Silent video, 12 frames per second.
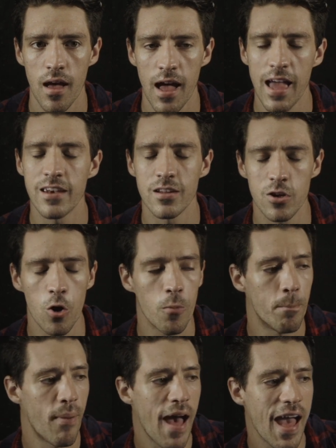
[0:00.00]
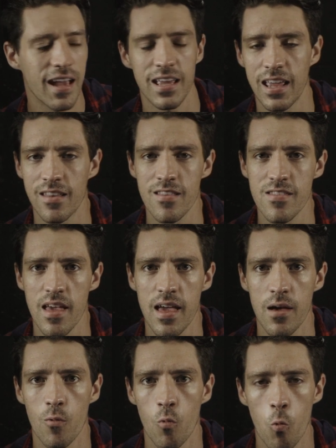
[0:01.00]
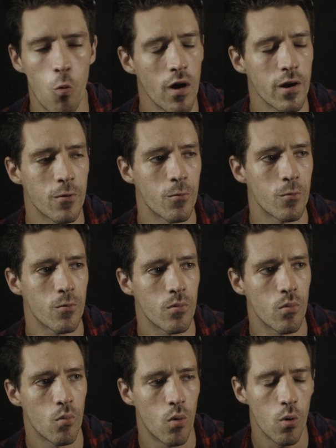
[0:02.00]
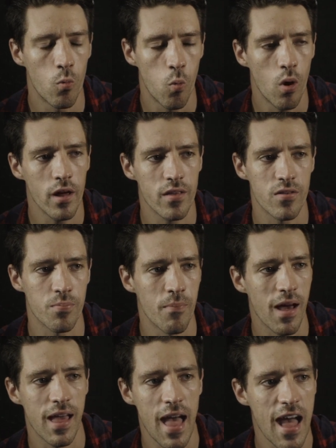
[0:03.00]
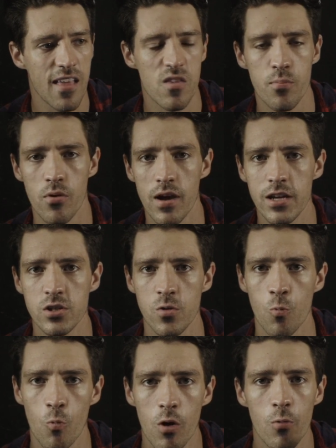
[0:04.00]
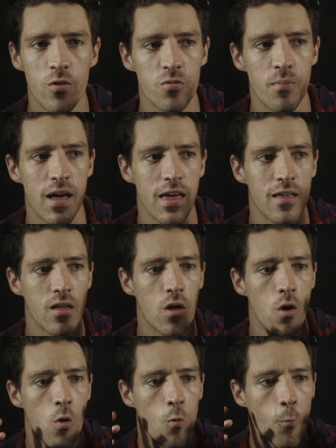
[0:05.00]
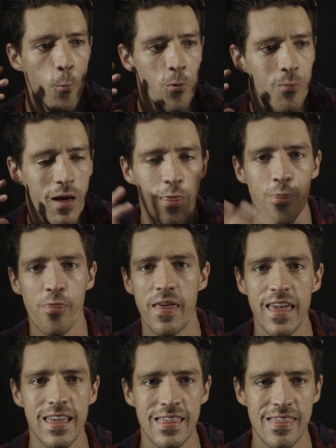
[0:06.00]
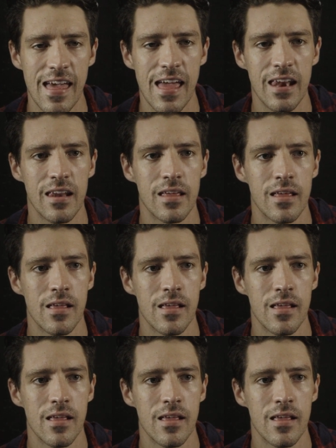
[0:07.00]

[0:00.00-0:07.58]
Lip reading: I had to go back and say, what was my aspiration? What was my thing that